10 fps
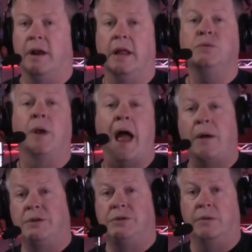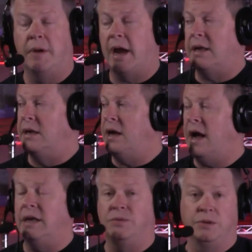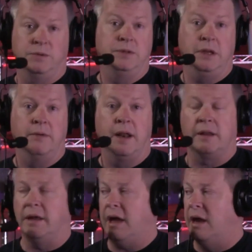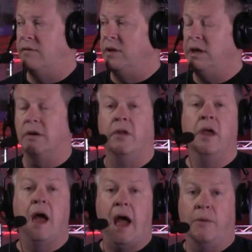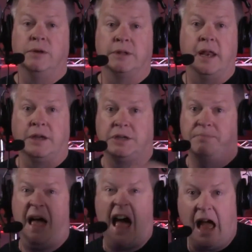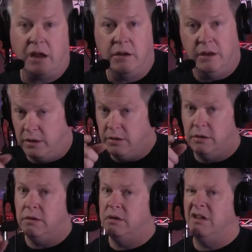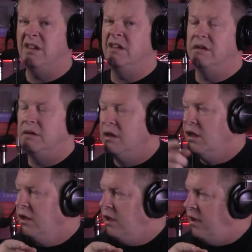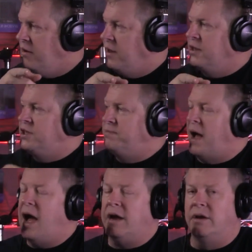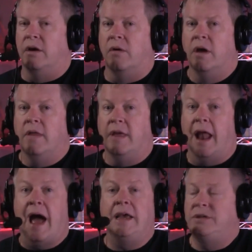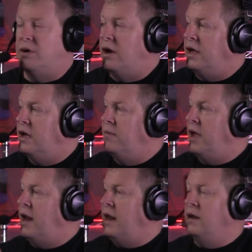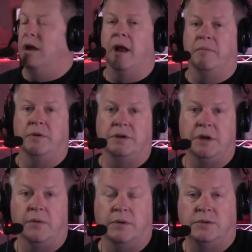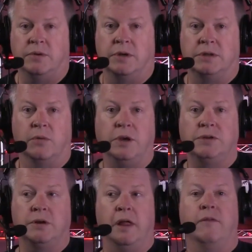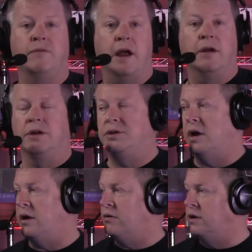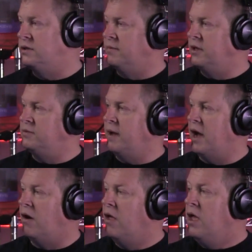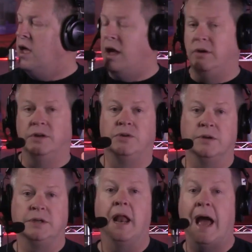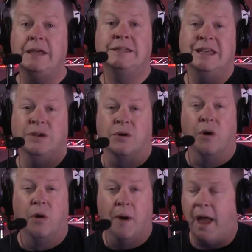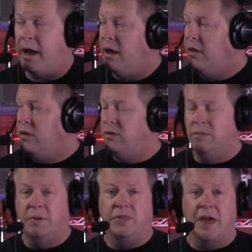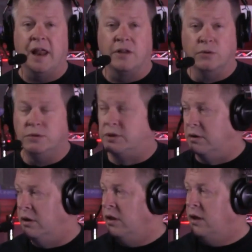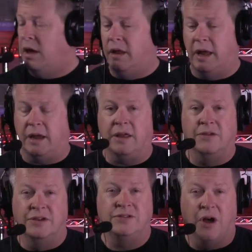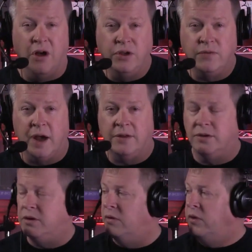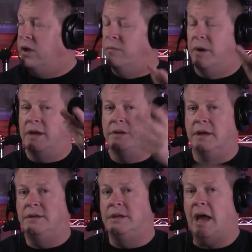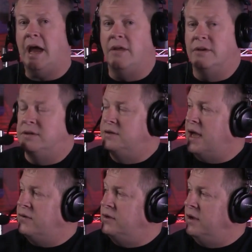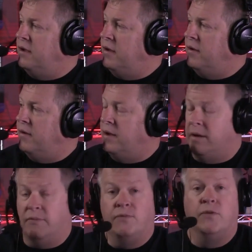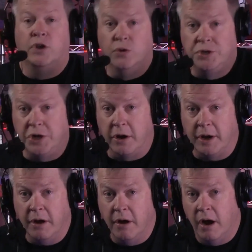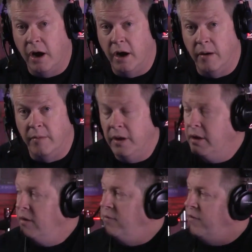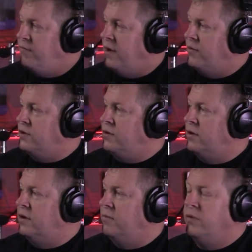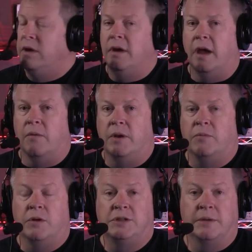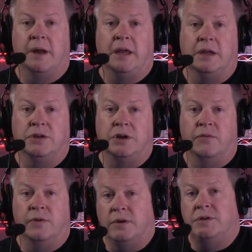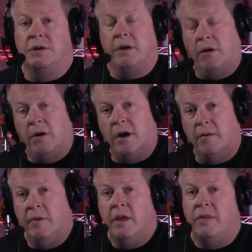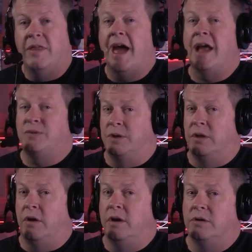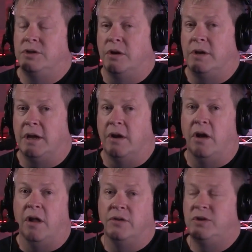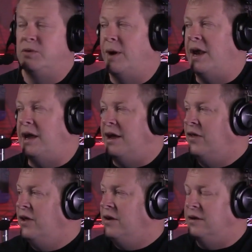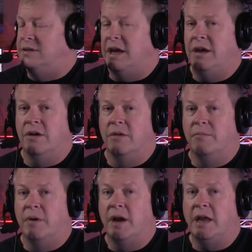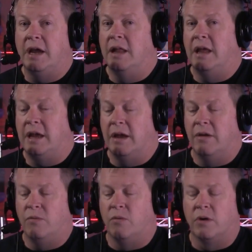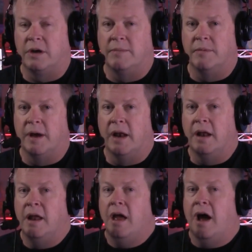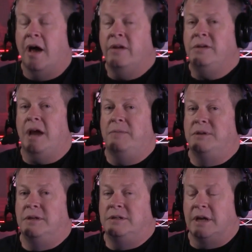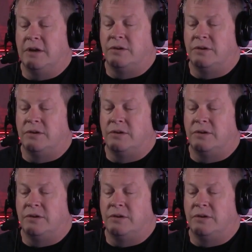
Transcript: And that's what I was doing back in the nineties, which was theoretically kind of illegal. I was letting Spock and And I'm letting Spock know that I saw him and I did not appreciate what he's doing. So we used to call it firing a shot across somebody's bow. Mm-hmm. And you're just sort of saying, I see you, go away, you pathetic loser. Like, is this all you've got to do? But uh, today, this is actually a, a fiduciary harm, my favorite term. Yeah. And when, when somebody can show fiduciary harm, that's when the lawyers start to get all sweaty because yep. they hear money and they get worked up about it. Other types of these things